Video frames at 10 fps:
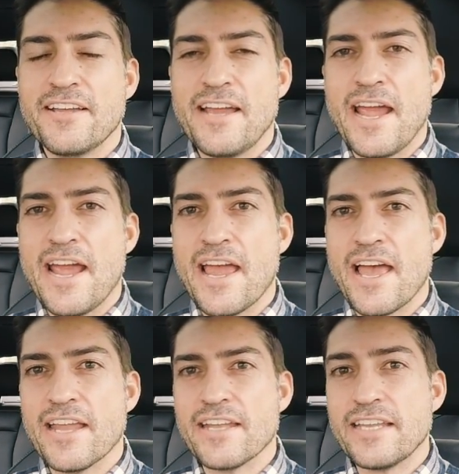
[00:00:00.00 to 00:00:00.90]

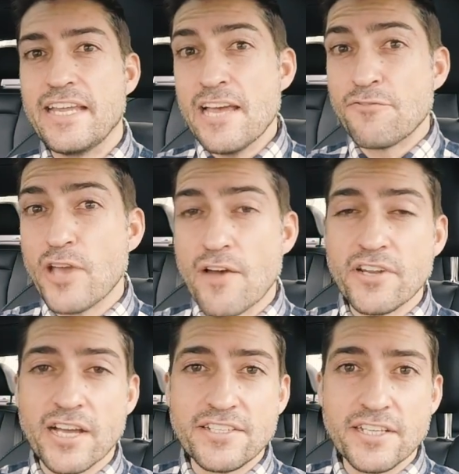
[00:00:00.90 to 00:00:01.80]
And if you have any
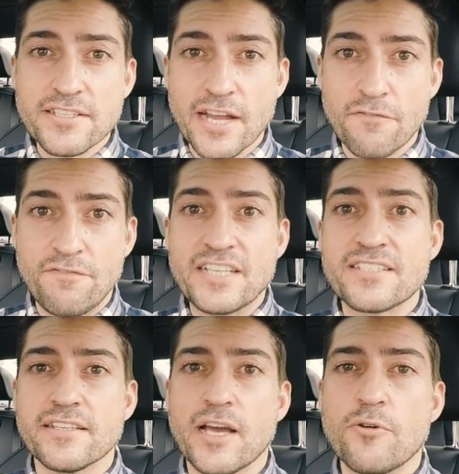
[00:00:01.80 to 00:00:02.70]
ideas how to fix
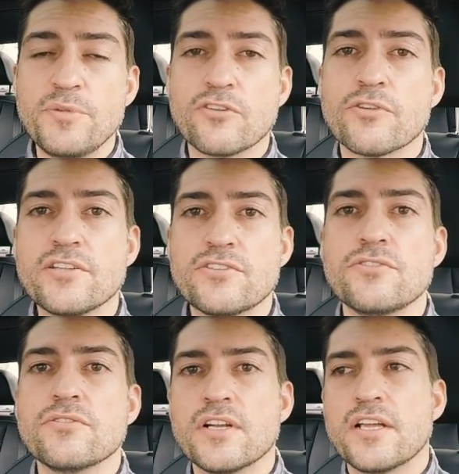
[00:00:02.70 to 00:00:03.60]
it, that would be great
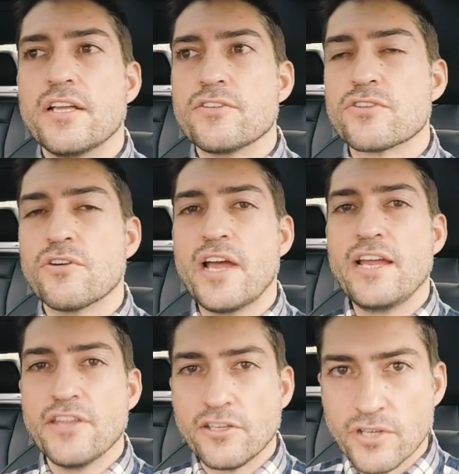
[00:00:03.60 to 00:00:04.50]
too. So, hey,
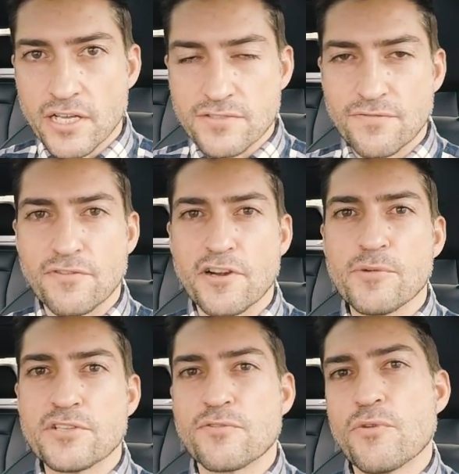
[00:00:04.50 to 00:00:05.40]
thank you guys very
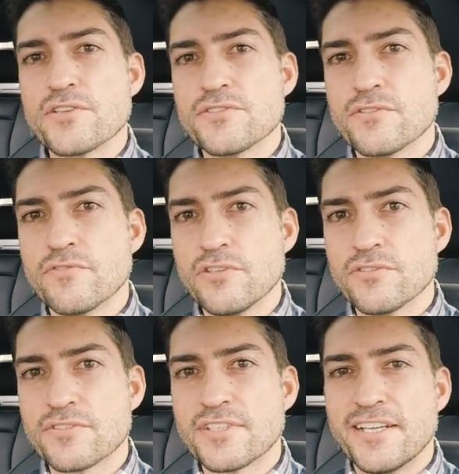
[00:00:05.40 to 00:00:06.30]
much for watching these
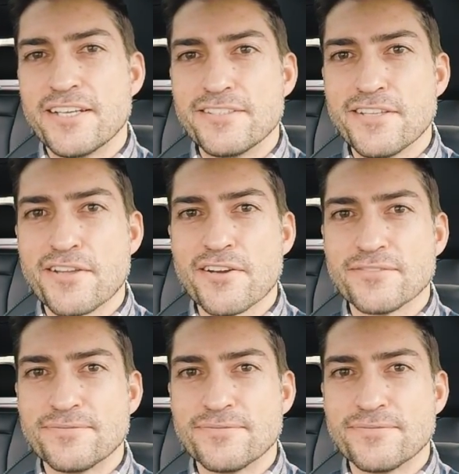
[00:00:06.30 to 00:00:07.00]
videos. Take care.